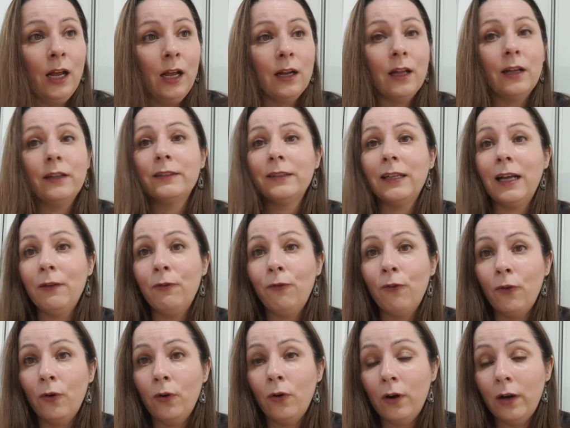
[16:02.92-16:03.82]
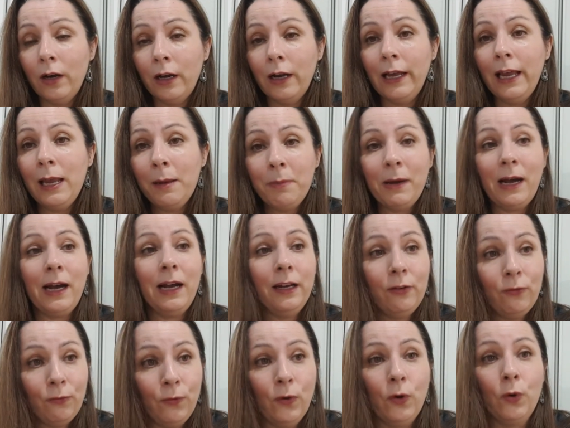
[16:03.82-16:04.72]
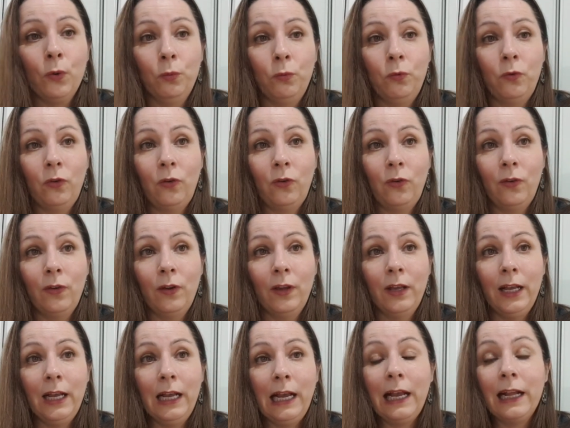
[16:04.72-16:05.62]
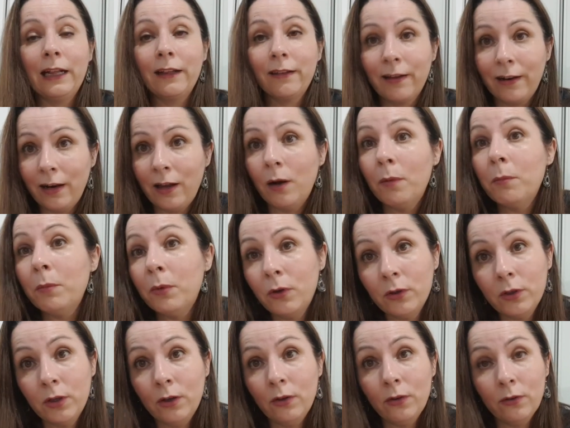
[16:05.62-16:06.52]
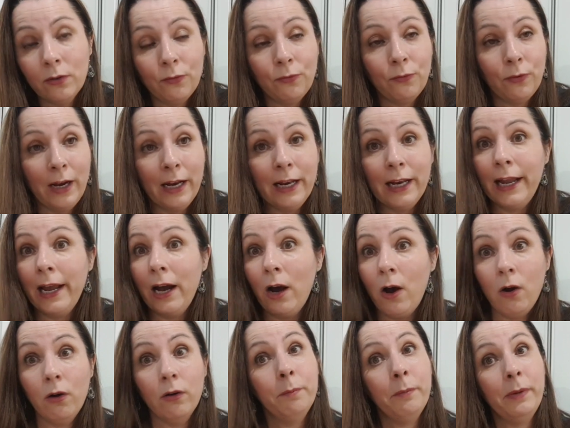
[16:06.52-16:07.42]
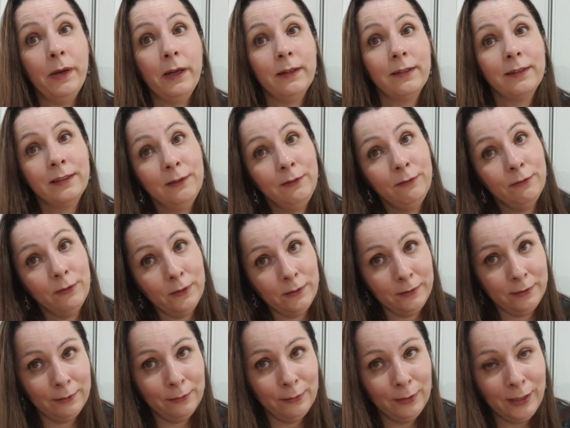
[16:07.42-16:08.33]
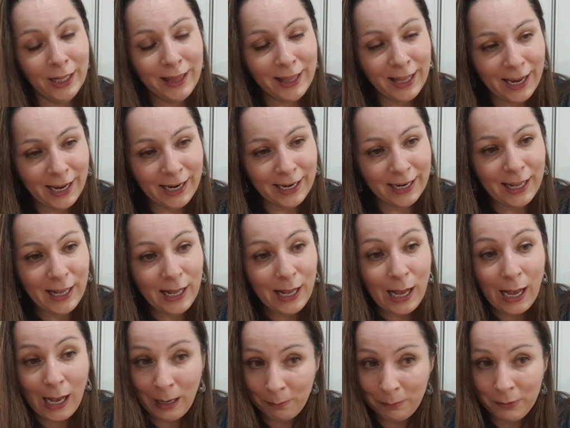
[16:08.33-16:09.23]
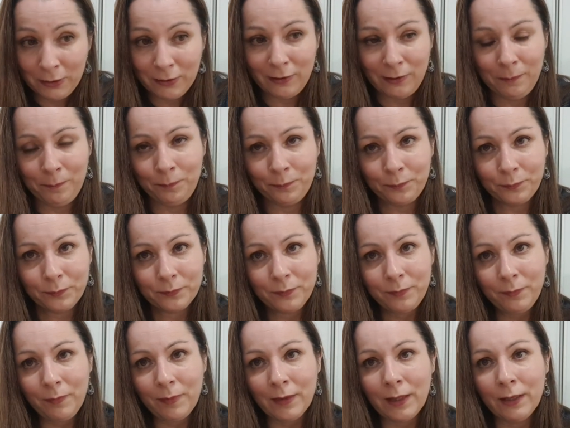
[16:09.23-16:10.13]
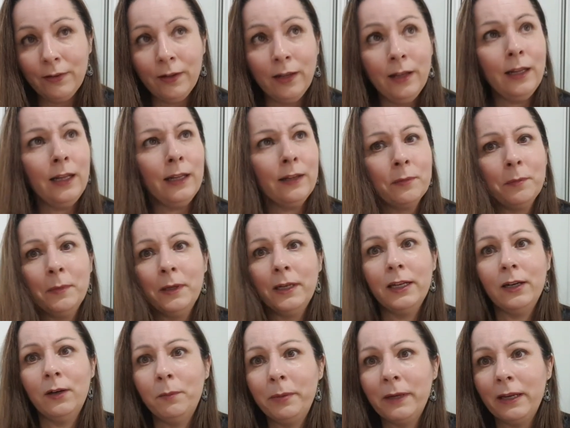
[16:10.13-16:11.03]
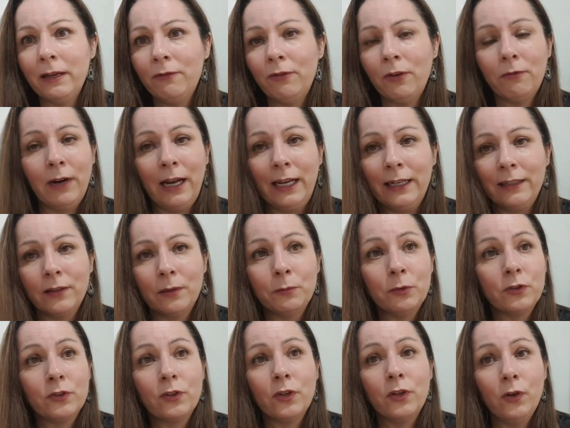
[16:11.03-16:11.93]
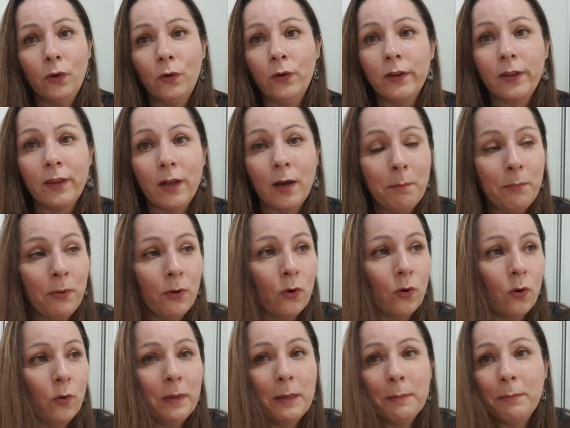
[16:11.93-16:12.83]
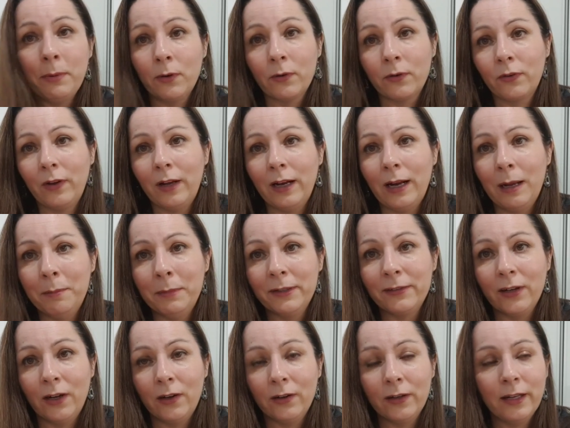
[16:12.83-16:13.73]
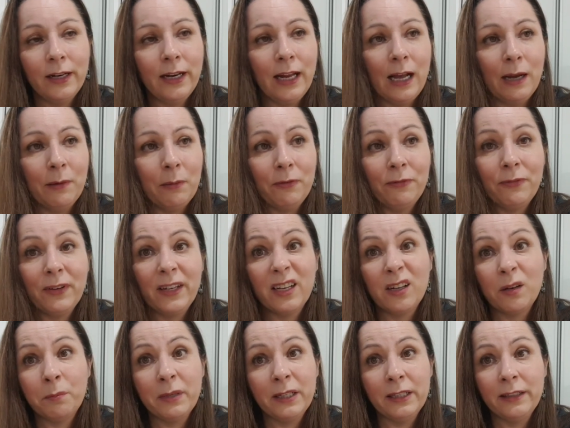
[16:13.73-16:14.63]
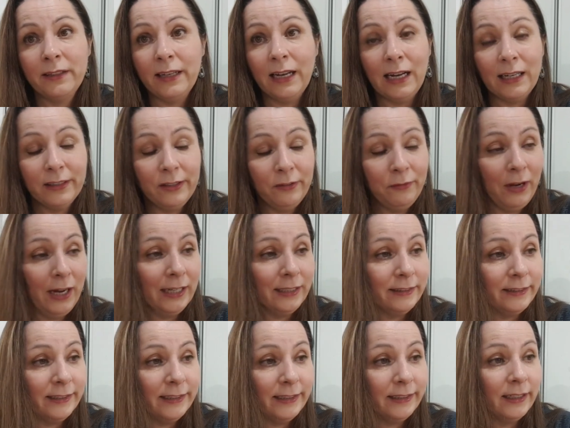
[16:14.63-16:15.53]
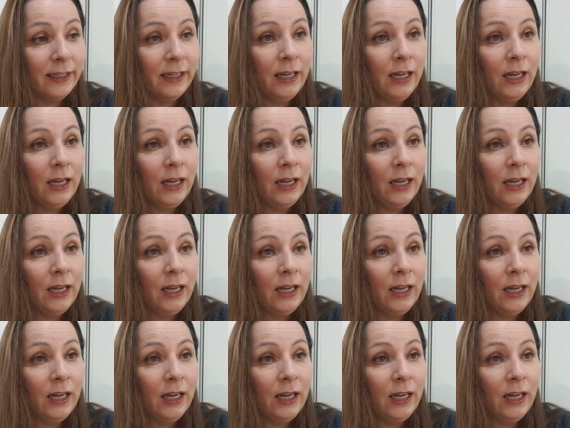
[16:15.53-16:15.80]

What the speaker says: let's say for eBay's faults, it's a lot more user-friendly, I personally find, rather than Amazon. So that's my little bit of a rant. I'm just annoyed that I put all my books on Amazon and now I think I've been deactivated.